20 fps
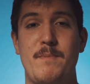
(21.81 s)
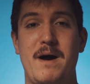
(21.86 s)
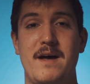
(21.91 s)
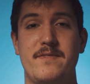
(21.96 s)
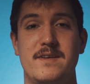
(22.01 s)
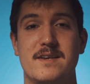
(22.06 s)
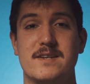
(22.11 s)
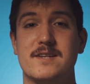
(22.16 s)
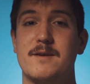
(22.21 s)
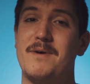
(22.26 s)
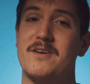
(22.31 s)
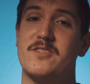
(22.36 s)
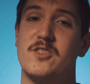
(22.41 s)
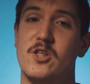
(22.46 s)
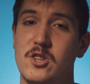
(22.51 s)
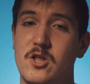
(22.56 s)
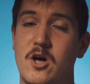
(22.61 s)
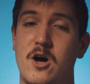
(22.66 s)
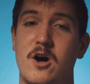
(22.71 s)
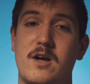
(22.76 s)
about this, about The
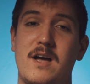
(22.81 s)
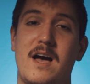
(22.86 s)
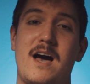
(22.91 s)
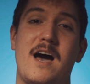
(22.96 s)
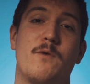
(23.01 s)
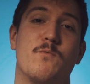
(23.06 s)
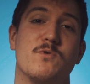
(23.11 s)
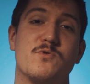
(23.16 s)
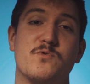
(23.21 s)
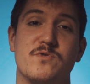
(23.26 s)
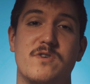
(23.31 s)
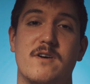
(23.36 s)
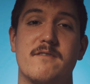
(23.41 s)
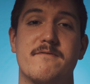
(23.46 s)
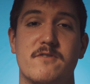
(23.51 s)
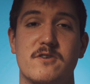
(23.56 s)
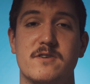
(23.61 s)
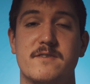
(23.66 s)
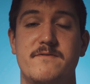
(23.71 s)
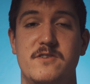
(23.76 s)
Long Con, which was our
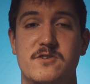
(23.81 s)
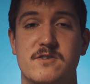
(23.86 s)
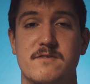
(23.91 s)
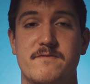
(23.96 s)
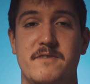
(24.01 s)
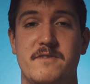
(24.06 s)
first feature